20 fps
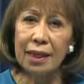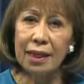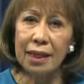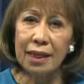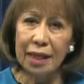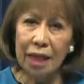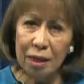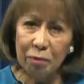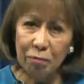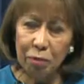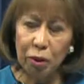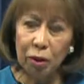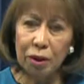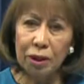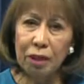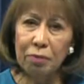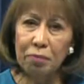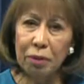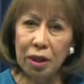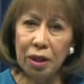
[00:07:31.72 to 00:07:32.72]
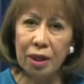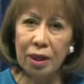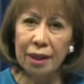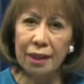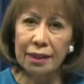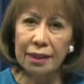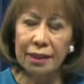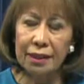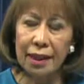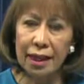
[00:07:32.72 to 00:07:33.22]
They pulled it
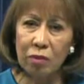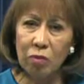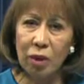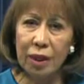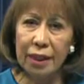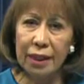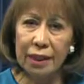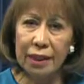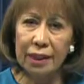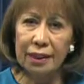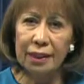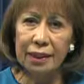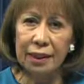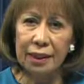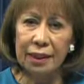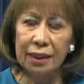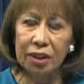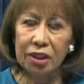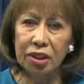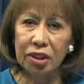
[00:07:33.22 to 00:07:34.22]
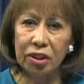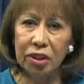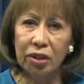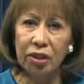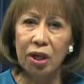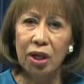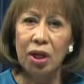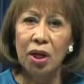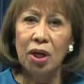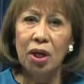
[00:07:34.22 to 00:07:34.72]
because they wanted us to consider.
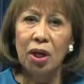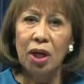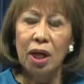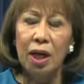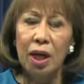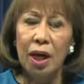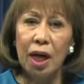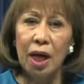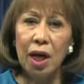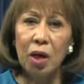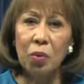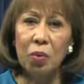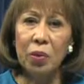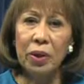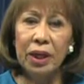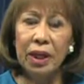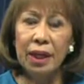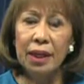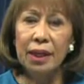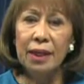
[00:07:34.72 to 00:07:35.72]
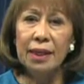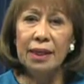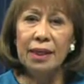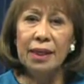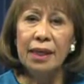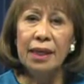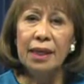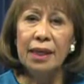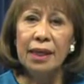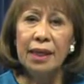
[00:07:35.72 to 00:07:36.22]

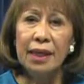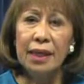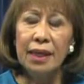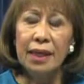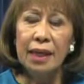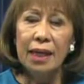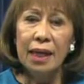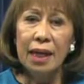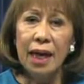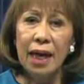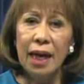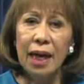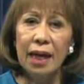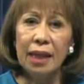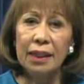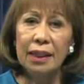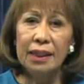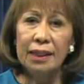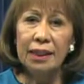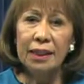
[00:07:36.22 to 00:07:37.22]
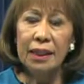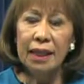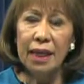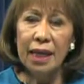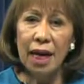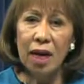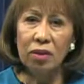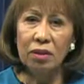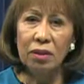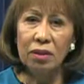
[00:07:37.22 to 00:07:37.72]
We, on the City
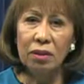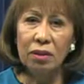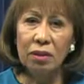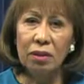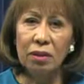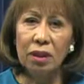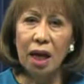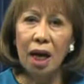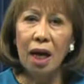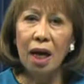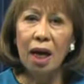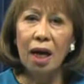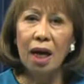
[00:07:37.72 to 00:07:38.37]
Council,